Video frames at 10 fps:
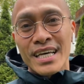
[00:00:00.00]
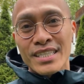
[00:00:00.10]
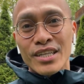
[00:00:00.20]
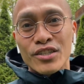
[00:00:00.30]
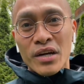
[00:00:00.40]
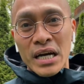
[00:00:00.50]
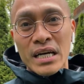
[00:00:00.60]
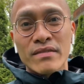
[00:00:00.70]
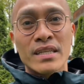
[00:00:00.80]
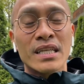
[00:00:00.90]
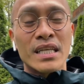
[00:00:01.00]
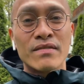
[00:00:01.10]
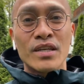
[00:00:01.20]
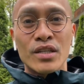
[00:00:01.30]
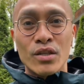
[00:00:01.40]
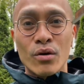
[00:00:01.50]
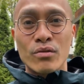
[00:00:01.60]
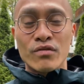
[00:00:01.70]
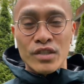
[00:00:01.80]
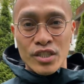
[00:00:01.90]
that thrives and lives in those
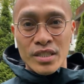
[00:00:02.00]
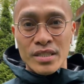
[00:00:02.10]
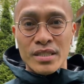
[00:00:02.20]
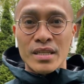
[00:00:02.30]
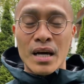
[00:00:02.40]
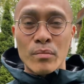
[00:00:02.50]
regions.